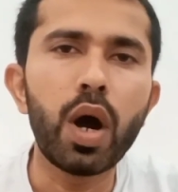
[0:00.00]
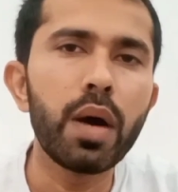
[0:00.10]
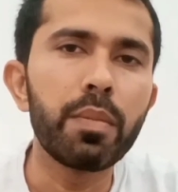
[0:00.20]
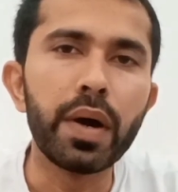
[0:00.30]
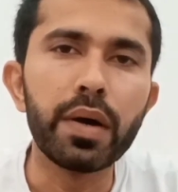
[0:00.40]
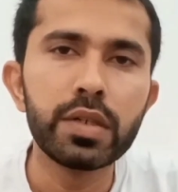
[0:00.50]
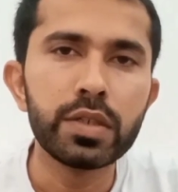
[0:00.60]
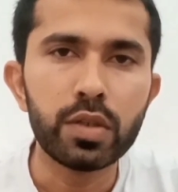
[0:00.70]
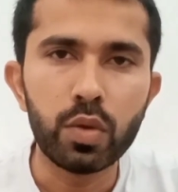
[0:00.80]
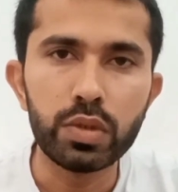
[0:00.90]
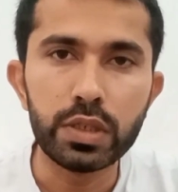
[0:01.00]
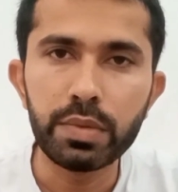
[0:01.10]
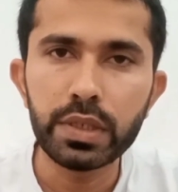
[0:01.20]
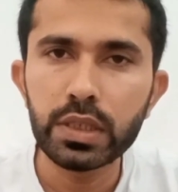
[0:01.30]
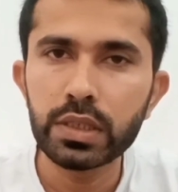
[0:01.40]
Edward Hopper,
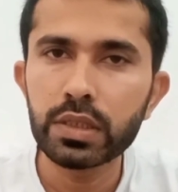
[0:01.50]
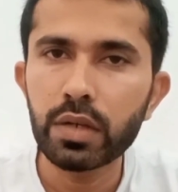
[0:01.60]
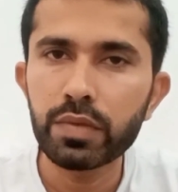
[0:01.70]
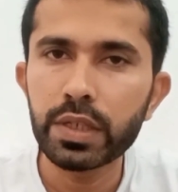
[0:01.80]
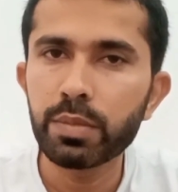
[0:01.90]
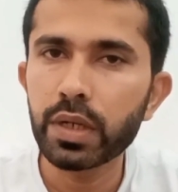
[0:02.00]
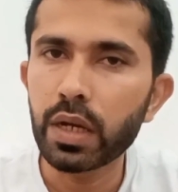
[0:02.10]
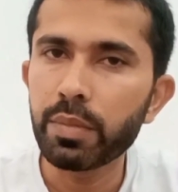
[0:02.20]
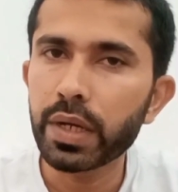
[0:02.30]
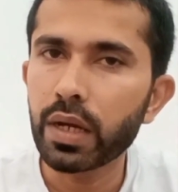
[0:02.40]
whose depictions of typical